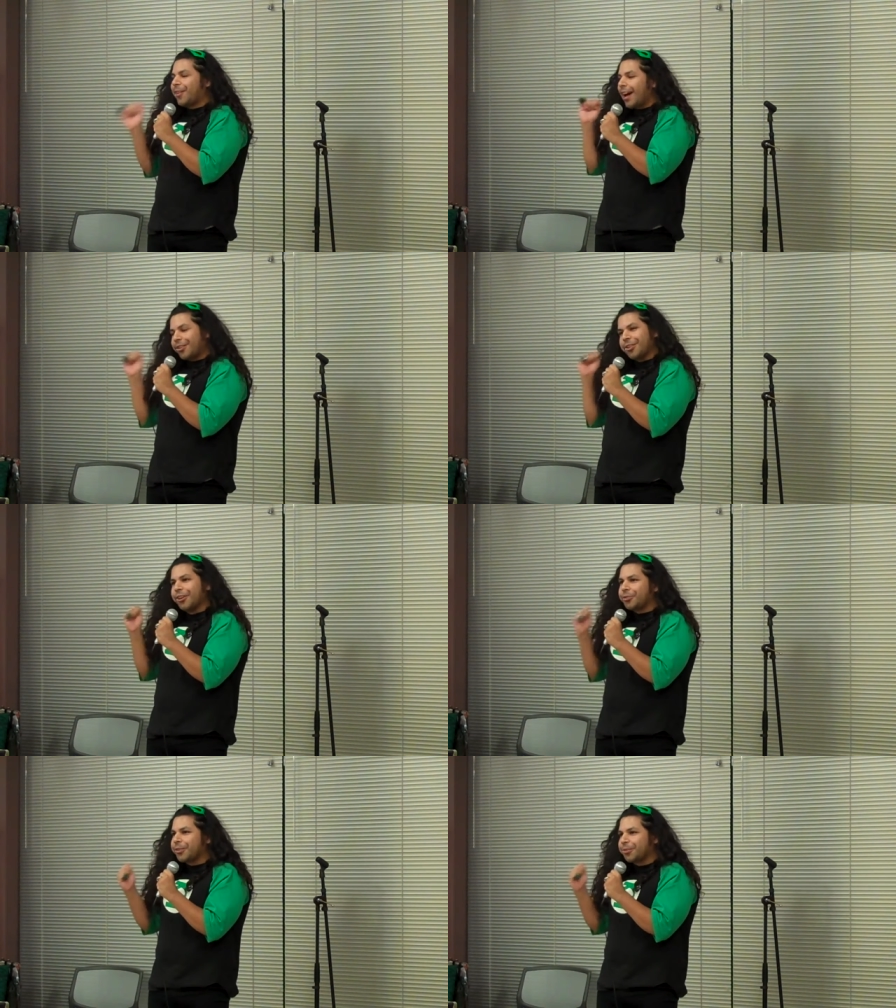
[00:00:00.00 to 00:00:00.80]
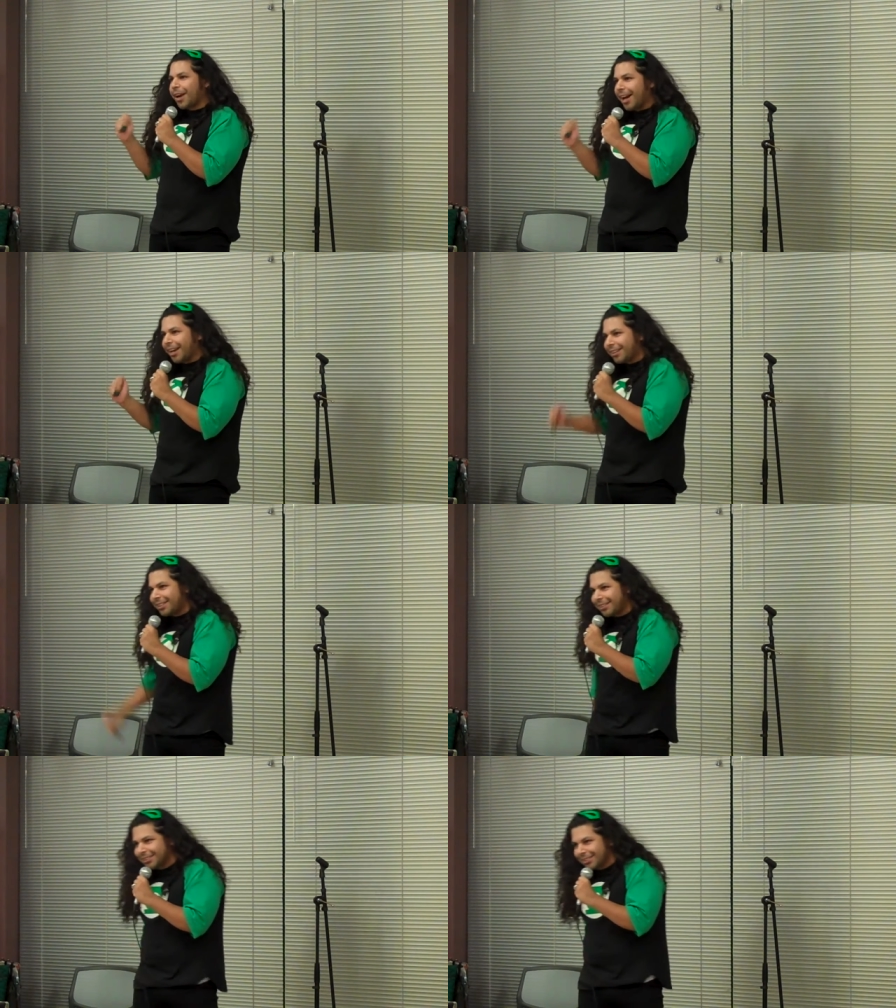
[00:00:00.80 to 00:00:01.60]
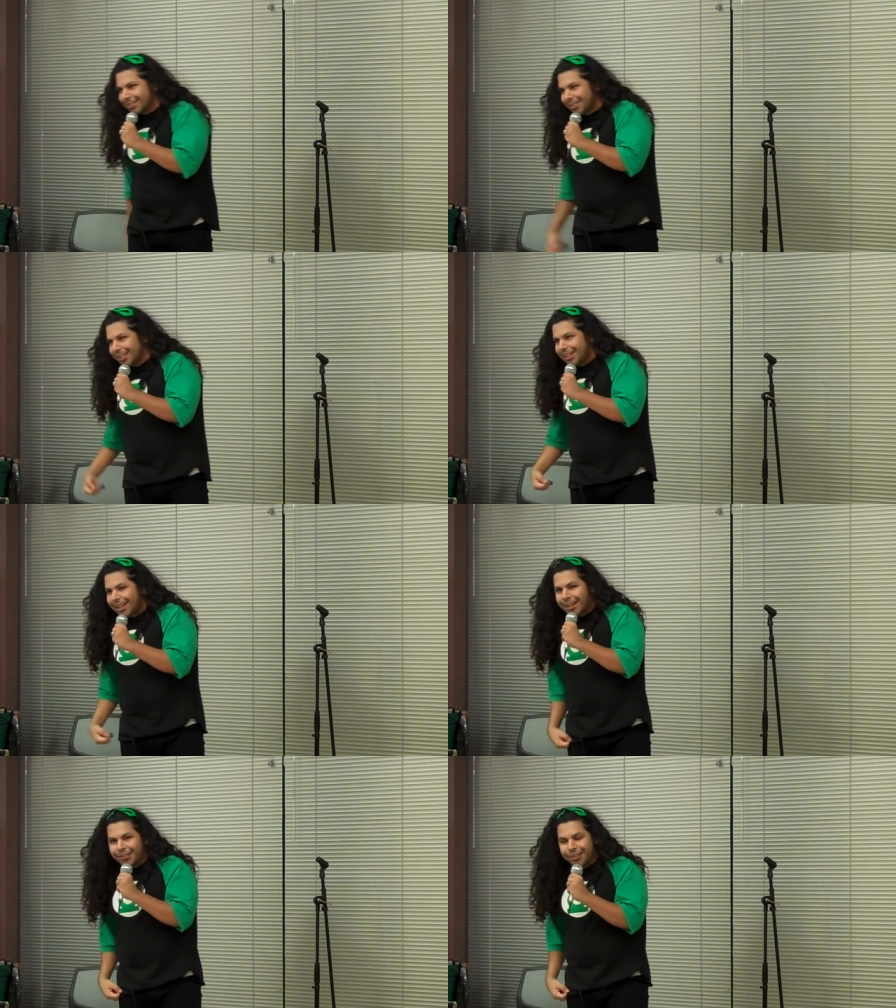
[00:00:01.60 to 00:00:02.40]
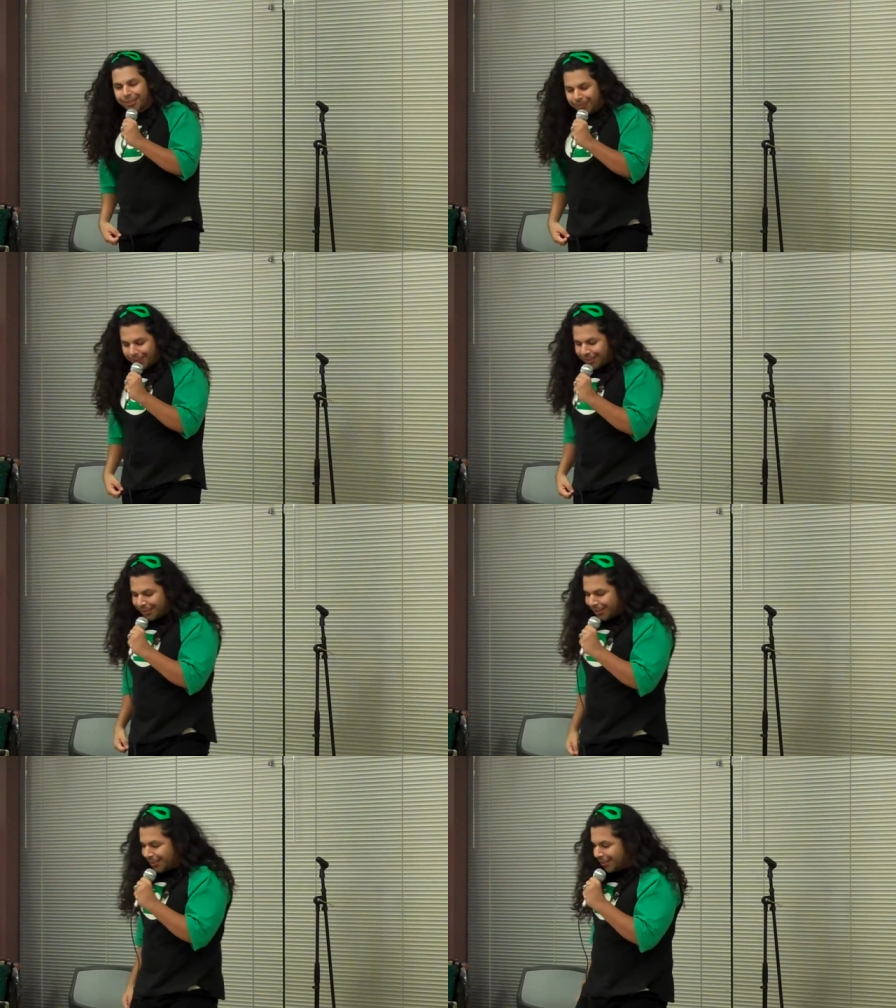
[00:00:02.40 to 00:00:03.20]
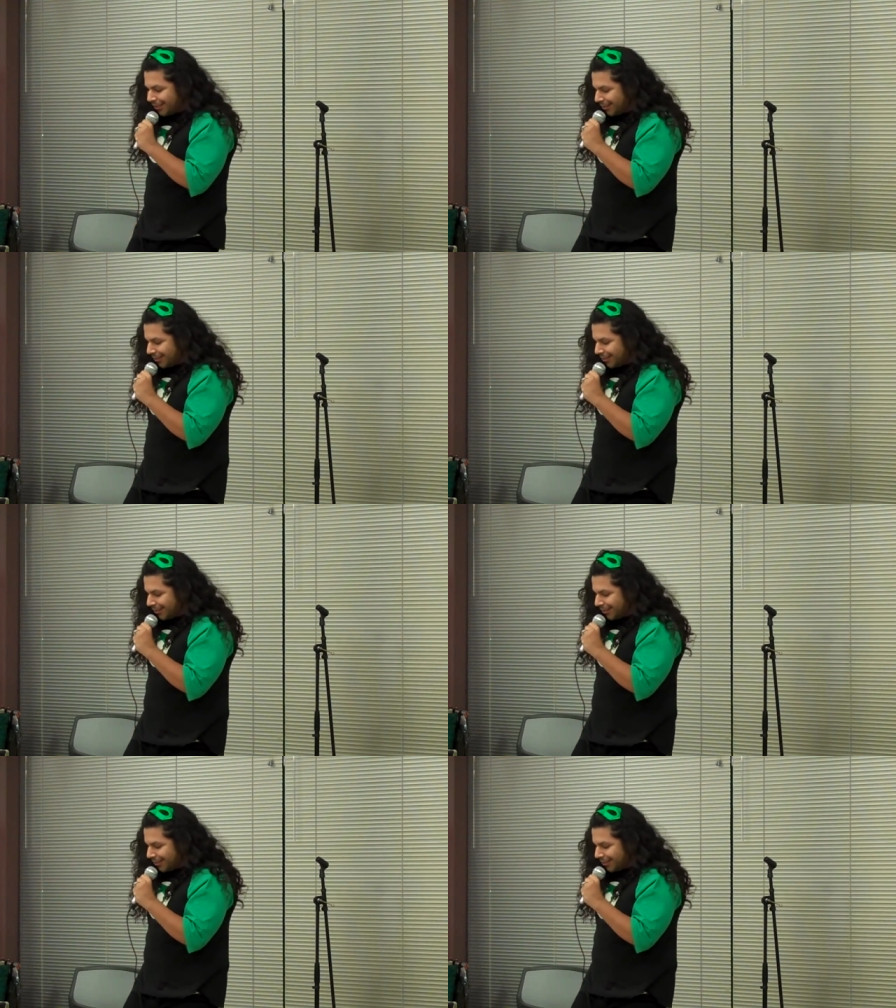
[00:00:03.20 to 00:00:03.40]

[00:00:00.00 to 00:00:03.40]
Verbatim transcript: Fox News was right. I should have listened.